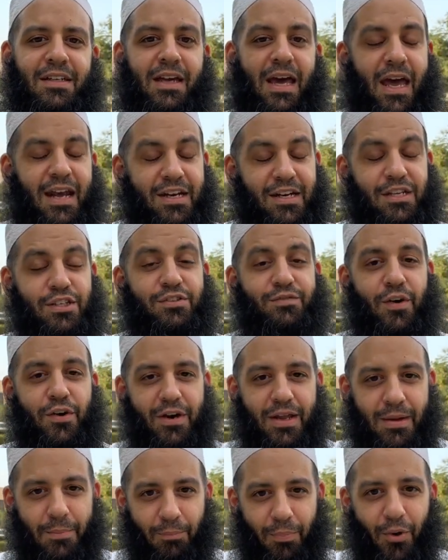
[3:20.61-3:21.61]
And it is
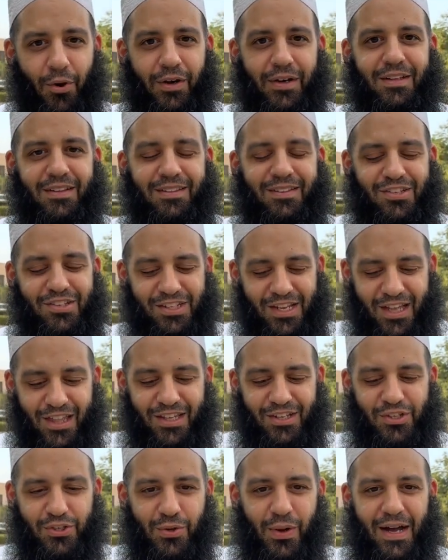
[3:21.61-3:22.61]
very important to say
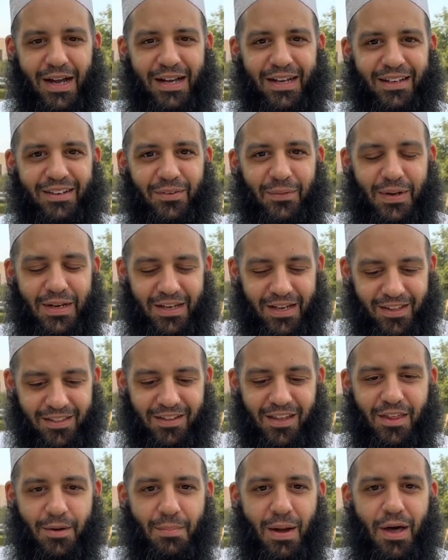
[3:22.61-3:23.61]
this dua when you
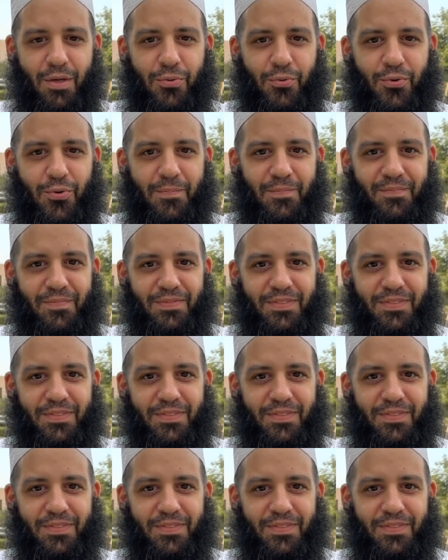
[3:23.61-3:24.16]
enter the bathroom